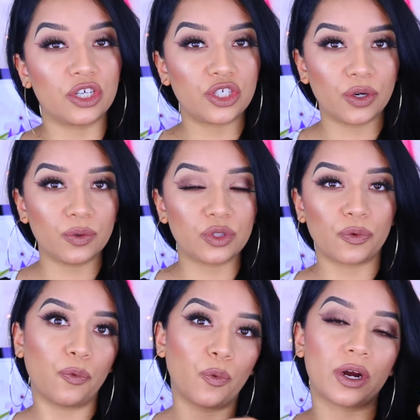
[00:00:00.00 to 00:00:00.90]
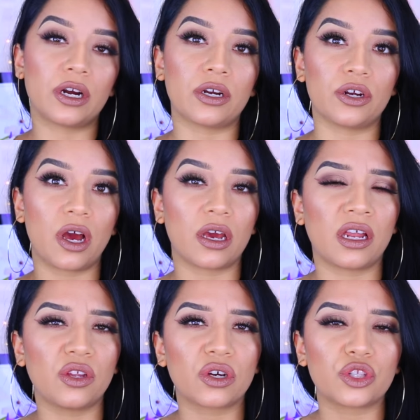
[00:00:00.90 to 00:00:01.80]
undertones where you're not
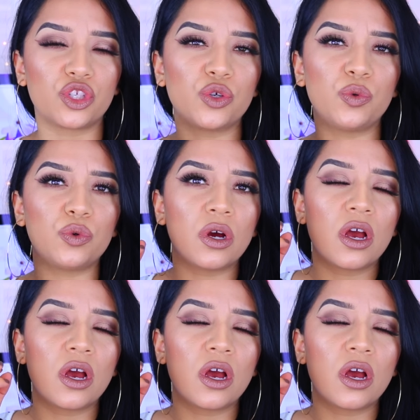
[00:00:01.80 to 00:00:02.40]
gonna look too